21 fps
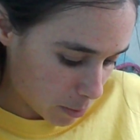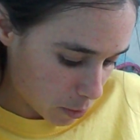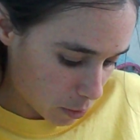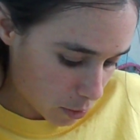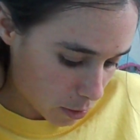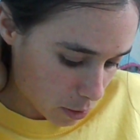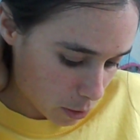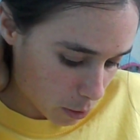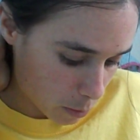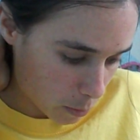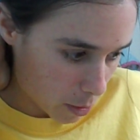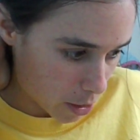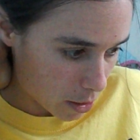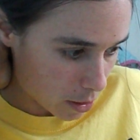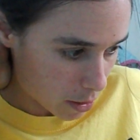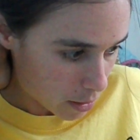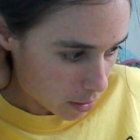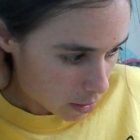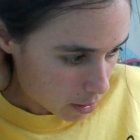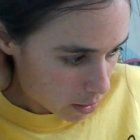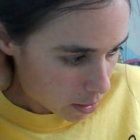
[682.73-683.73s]
who cannot
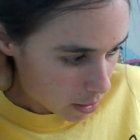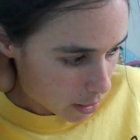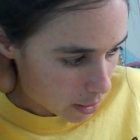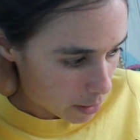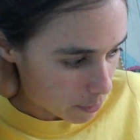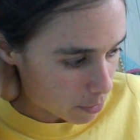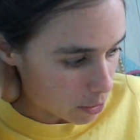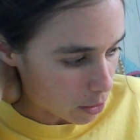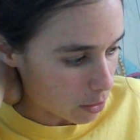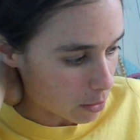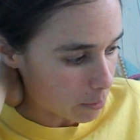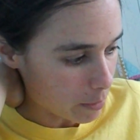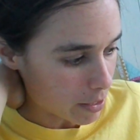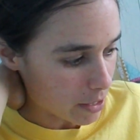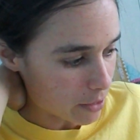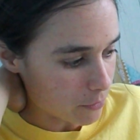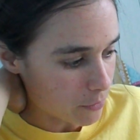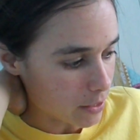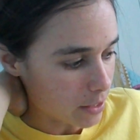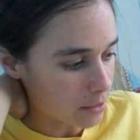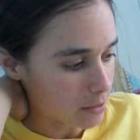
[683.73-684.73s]
work and rely on
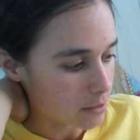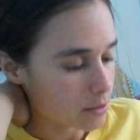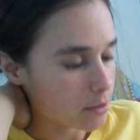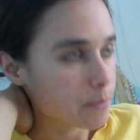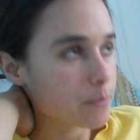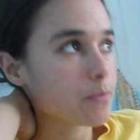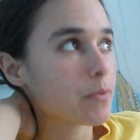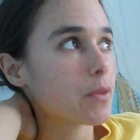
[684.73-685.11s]
benefits.